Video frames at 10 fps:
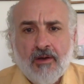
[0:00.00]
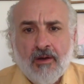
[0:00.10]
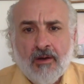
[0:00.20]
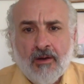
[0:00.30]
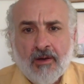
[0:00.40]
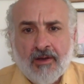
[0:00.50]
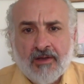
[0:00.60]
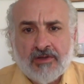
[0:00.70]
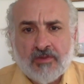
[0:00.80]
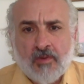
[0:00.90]

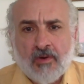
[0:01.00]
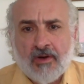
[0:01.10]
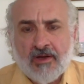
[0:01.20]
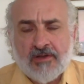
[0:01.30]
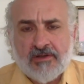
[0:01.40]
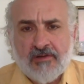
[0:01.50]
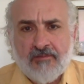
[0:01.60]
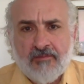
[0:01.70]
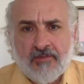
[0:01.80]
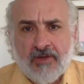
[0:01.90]
against war, against
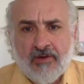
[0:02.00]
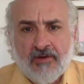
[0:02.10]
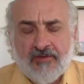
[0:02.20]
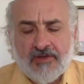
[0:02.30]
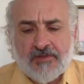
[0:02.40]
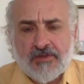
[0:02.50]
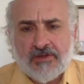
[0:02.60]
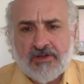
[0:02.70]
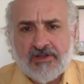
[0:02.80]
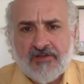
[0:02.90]
infringements
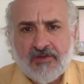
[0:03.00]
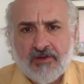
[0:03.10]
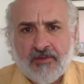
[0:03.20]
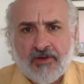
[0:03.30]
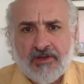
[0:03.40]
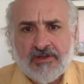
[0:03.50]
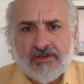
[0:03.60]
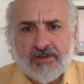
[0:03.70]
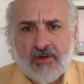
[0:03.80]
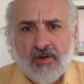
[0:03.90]
on civil liberties,
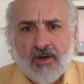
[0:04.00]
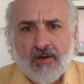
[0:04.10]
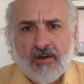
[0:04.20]
and so on.